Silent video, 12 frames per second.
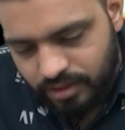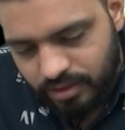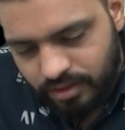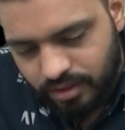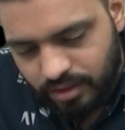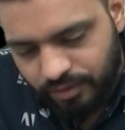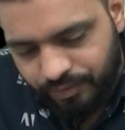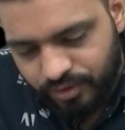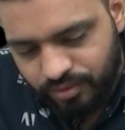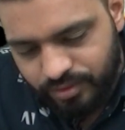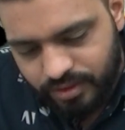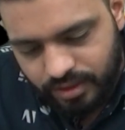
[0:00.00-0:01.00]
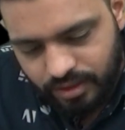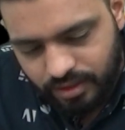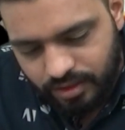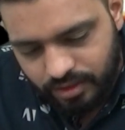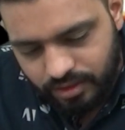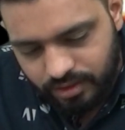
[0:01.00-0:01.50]
If you see
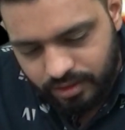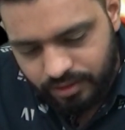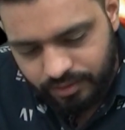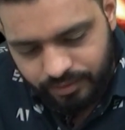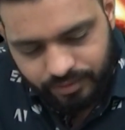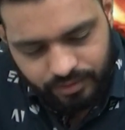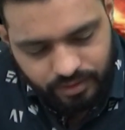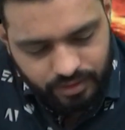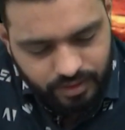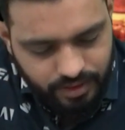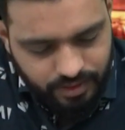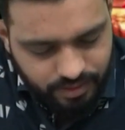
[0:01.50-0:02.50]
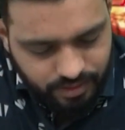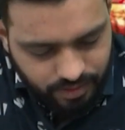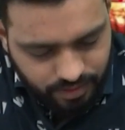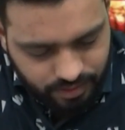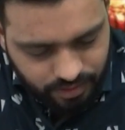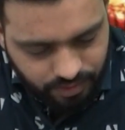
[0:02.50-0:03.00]
here, this
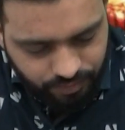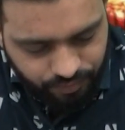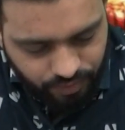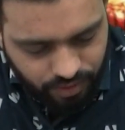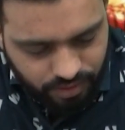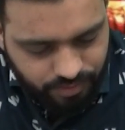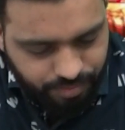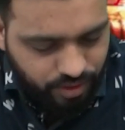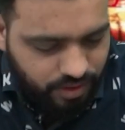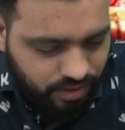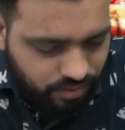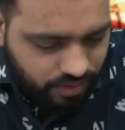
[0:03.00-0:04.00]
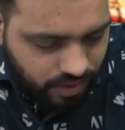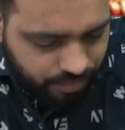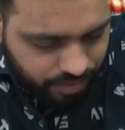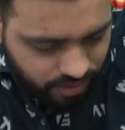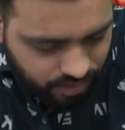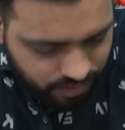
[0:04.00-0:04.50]
is a false polychoria
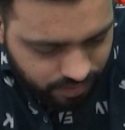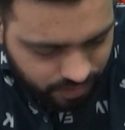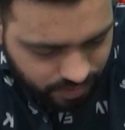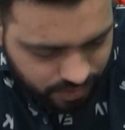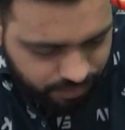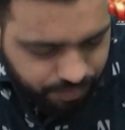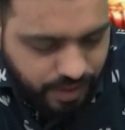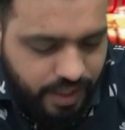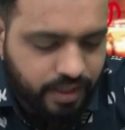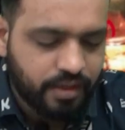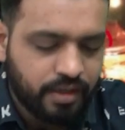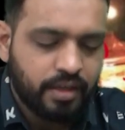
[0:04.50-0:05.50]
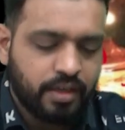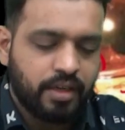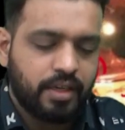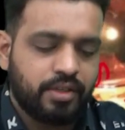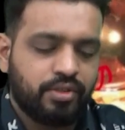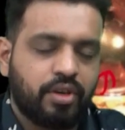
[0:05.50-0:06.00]
because this part
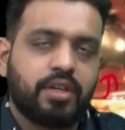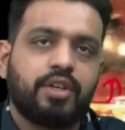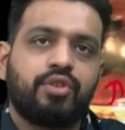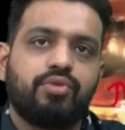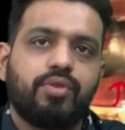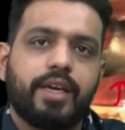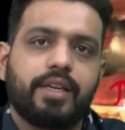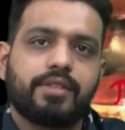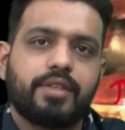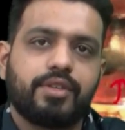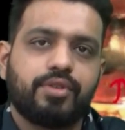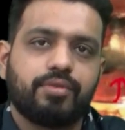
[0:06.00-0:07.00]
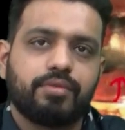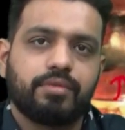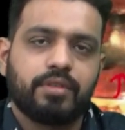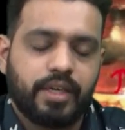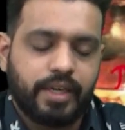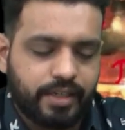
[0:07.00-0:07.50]
is not a true iris tissue.
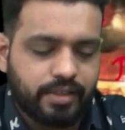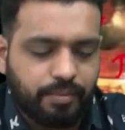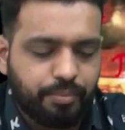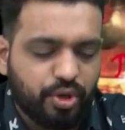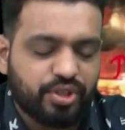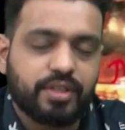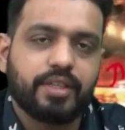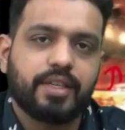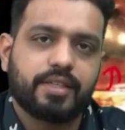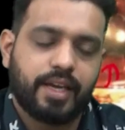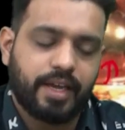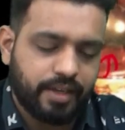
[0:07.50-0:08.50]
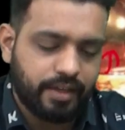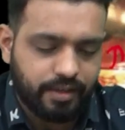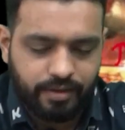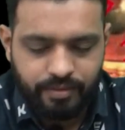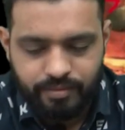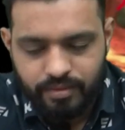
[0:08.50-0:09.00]
It's a posterior synecdoche,
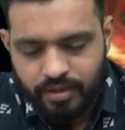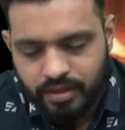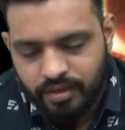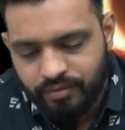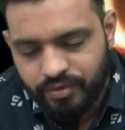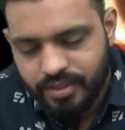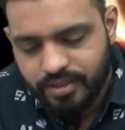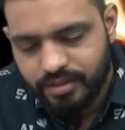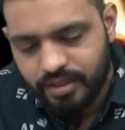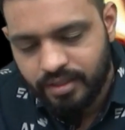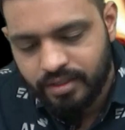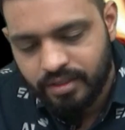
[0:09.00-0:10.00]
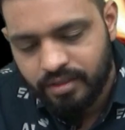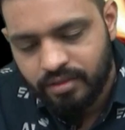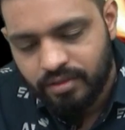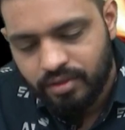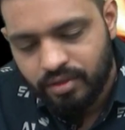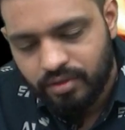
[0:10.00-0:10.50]
which is seen in
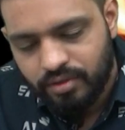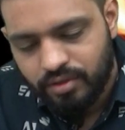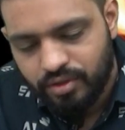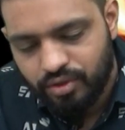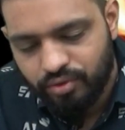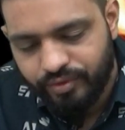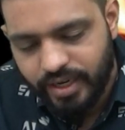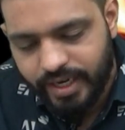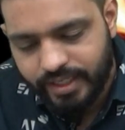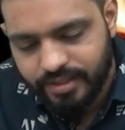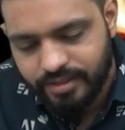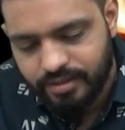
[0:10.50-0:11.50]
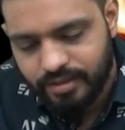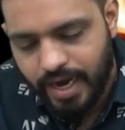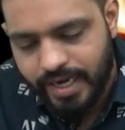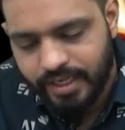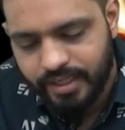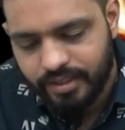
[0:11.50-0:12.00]
uveitis,
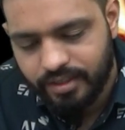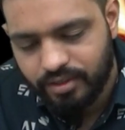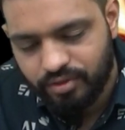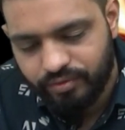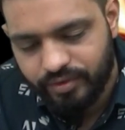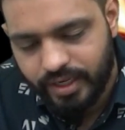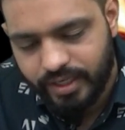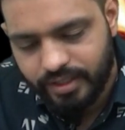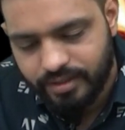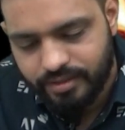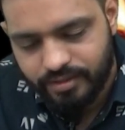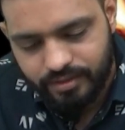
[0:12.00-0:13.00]
anterior uveitis.